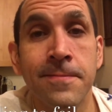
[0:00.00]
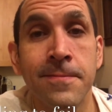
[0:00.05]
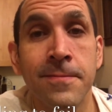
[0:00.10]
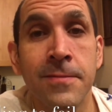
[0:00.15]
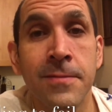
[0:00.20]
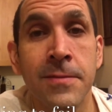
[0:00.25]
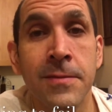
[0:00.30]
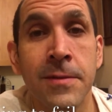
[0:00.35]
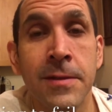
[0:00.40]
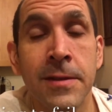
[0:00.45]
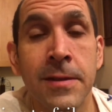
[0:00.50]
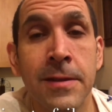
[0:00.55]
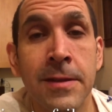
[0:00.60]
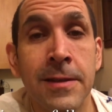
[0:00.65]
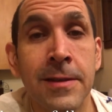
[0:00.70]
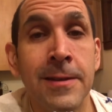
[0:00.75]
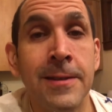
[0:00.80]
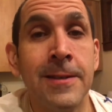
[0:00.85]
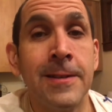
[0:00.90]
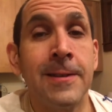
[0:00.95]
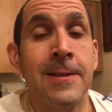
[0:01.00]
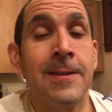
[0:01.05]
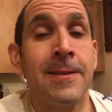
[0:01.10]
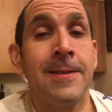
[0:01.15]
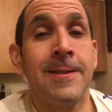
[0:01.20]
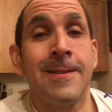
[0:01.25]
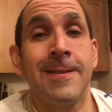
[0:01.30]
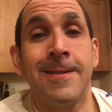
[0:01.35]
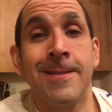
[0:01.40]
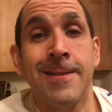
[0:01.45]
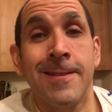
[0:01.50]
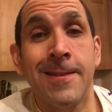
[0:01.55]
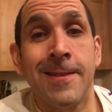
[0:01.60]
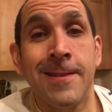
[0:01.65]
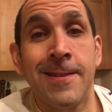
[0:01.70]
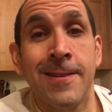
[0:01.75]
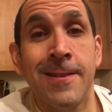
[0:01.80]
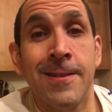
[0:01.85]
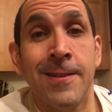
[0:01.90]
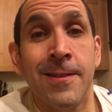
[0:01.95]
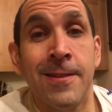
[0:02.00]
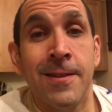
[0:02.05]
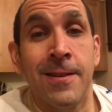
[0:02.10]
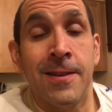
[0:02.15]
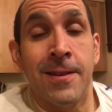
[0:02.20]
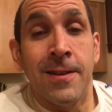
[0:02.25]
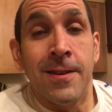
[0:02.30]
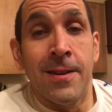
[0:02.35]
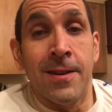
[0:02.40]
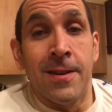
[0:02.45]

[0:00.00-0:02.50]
No one is speaking in this clip.